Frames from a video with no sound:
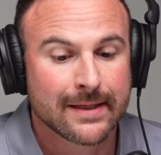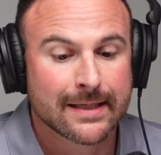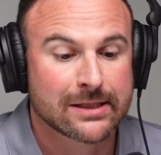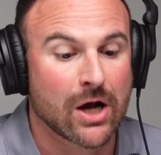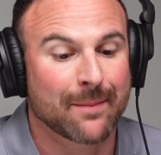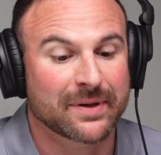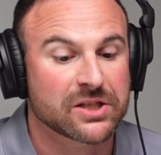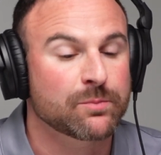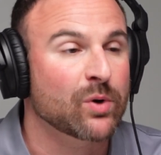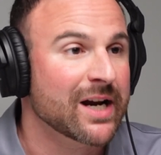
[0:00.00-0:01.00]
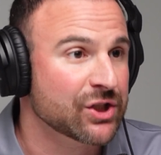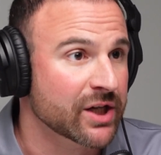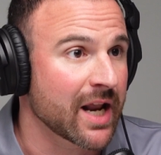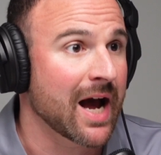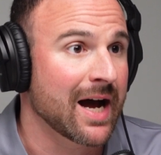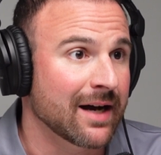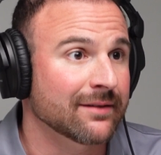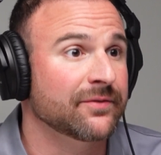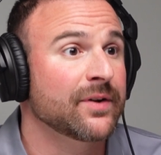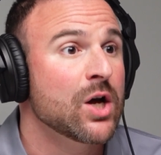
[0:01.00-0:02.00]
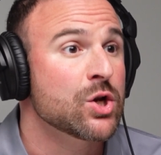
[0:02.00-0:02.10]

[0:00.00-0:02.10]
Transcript: stop expression of